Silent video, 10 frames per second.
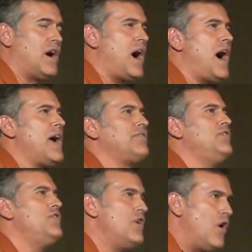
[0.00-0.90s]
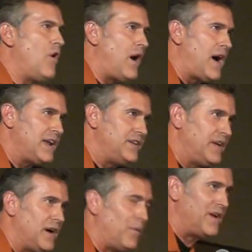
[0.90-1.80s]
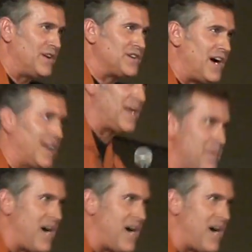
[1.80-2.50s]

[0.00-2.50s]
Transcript: I have no idea what you're talking